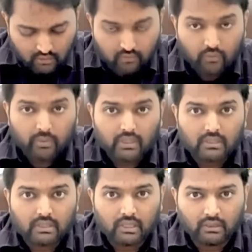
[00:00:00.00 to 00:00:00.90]
of
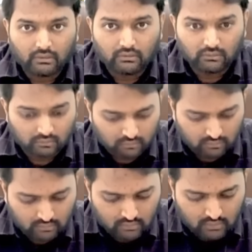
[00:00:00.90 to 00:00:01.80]
rupees 10
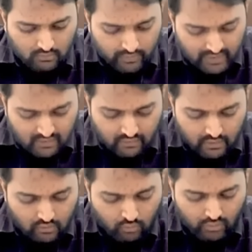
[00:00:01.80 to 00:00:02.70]
face
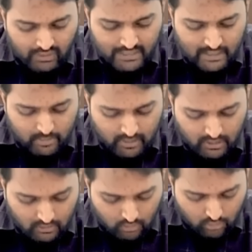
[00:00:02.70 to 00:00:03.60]
value. What is the
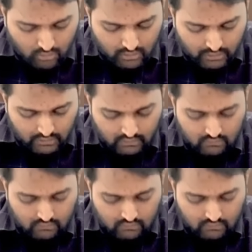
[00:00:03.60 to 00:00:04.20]
expected growth rate?